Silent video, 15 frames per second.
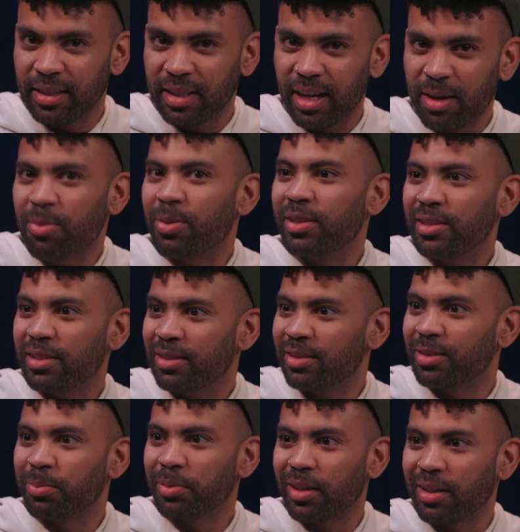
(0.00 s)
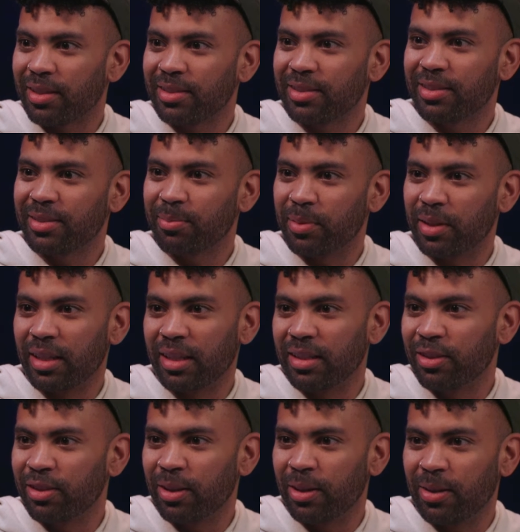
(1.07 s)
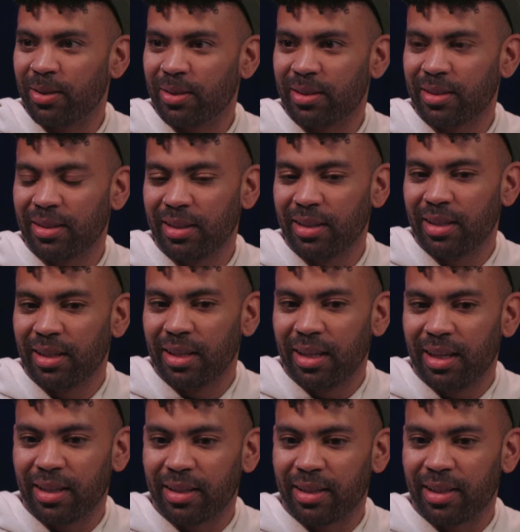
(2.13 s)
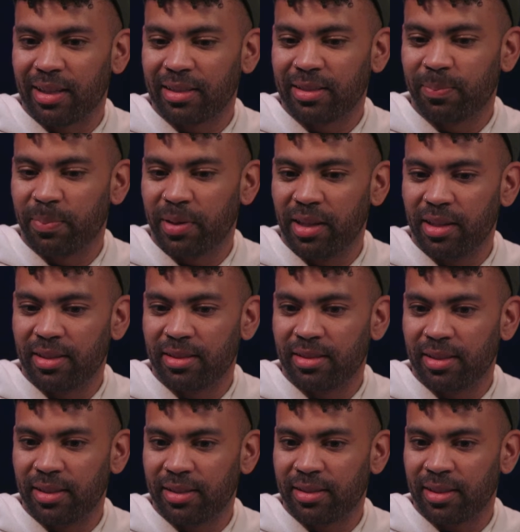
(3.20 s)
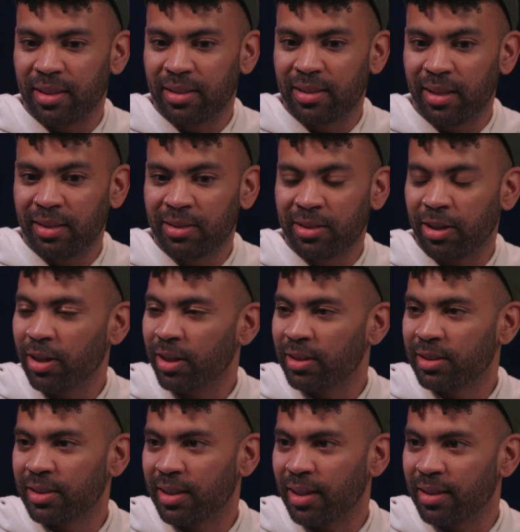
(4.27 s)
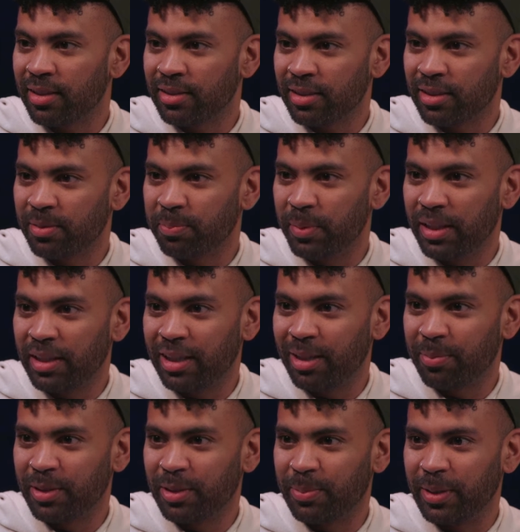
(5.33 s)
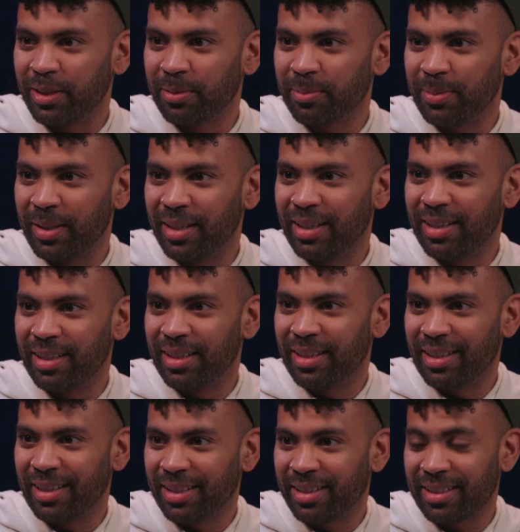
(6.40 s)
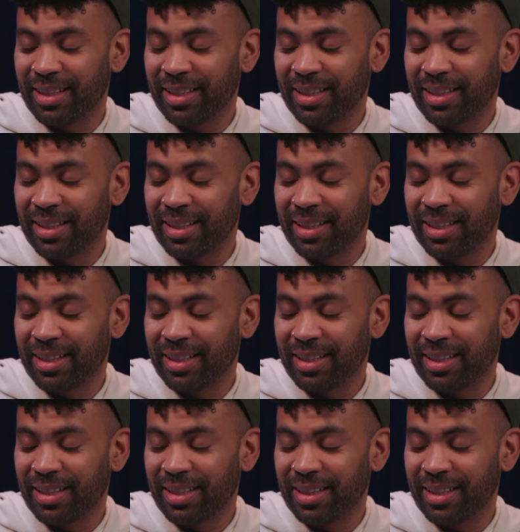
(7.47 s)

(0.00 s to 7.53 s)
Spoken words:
I was a little surprised. But, I guess Pete sees that it takes courage to kind of just speak up and speak your mind. And like